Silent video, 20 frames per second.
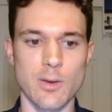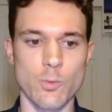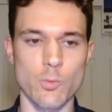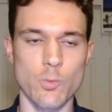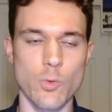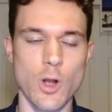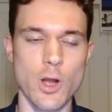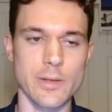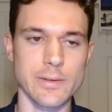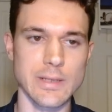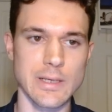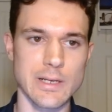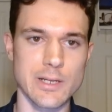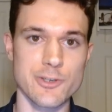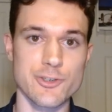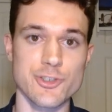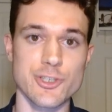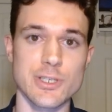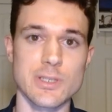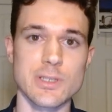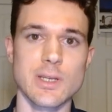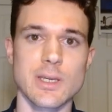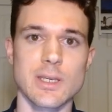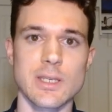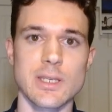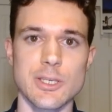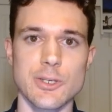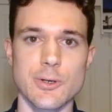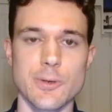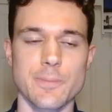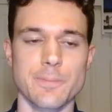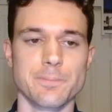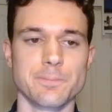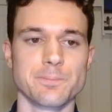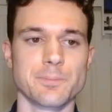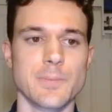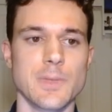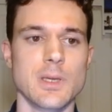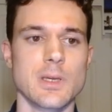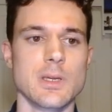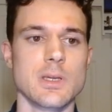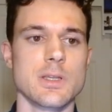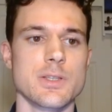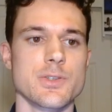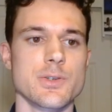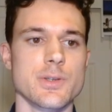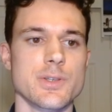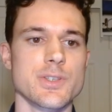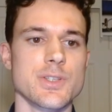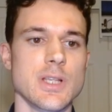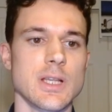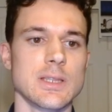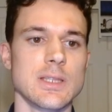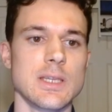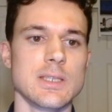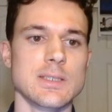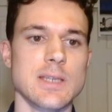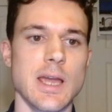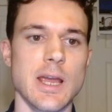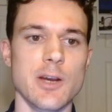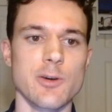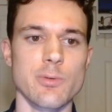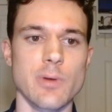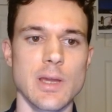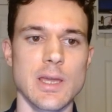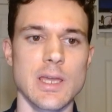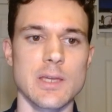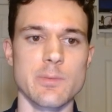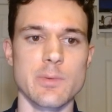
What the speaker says: raw data sheet here. So to select the entire array,